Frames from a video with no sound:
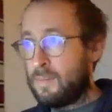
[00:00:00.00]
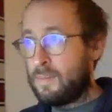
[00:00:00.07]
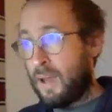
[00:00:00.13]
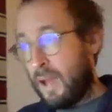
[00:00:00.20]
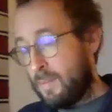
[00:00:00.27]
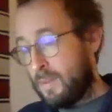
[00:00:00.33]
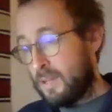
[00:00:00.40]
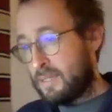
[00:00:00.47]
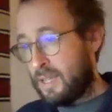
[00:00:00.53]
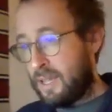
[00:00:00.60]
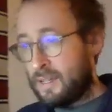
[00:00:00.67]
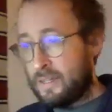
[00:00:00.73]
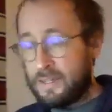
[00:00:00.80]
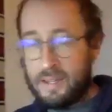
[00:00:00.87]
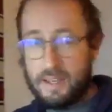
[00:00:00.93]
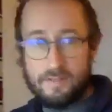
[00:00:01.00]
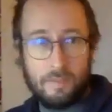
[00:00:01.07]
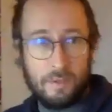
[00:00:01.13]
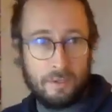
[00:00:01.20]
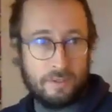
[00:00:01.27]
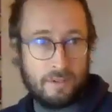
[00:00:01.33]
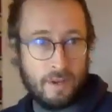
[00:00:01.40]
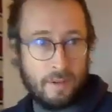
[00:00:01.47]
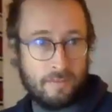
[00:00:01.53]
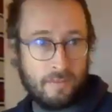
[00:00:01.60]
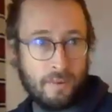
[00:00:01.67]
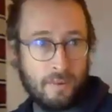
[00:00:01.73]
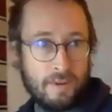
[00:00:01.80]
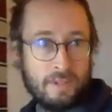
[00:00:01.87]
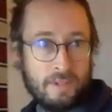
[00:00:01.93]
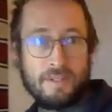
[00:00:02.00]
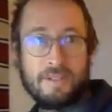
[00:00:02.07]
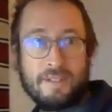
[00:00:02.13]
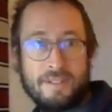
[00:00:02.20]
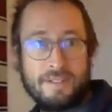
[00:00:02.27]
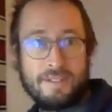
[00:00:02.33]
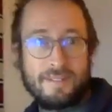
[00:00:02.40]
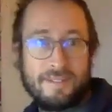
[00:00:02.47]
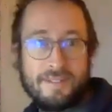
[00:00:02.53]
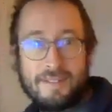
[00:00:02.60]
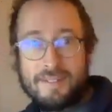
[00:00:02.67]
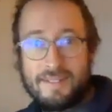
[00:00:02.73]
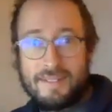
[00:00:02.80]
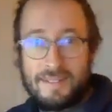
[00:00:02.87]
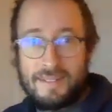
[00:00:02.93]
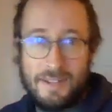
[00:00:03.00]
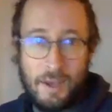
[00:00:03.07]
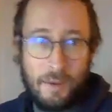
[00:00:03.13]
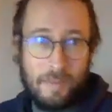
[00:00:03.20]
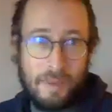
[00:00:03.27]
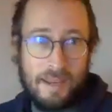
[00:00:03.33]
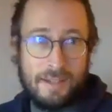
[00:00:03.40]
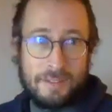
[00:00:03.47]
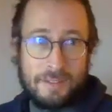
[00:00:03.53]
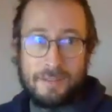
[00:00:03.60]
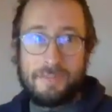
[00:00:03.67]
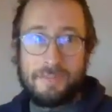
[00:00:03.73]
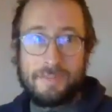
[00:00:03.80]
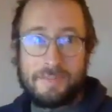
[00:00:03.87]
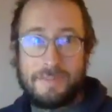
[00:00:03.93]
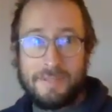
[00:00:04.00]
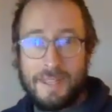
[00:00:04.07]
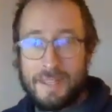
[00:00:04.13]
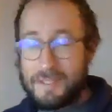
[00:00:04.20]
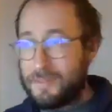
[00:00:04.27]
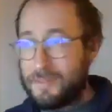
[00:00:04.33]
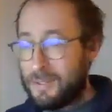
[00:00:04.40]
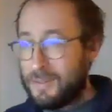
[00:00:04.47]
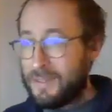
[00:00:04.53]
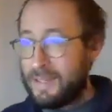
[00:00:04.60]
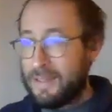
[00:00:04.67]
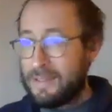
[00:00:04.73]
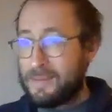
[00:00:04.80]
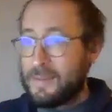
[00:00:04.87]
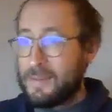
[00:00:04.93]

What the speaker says: I'm excited to have Bootstrap 4 and the OPAC, so thanks for doing that.